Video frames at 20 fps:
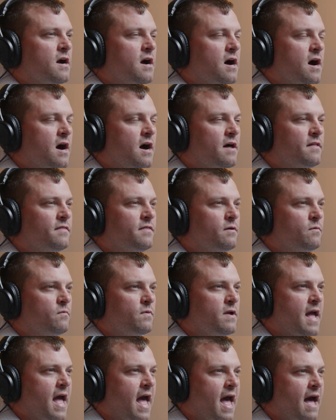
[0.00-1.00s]
than
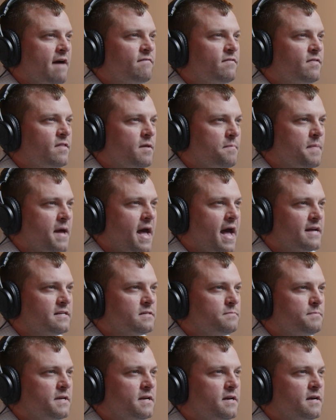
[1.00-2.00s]
we have in the
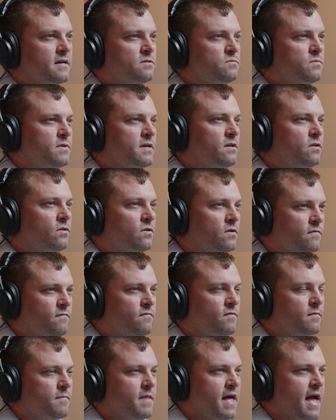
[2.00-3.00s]
past, because we can learn
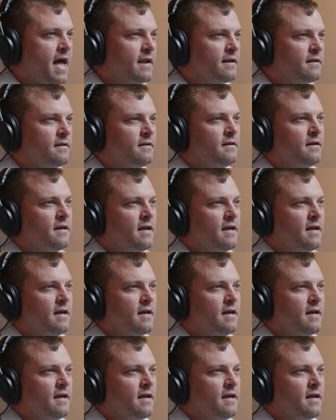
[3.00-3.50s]
from that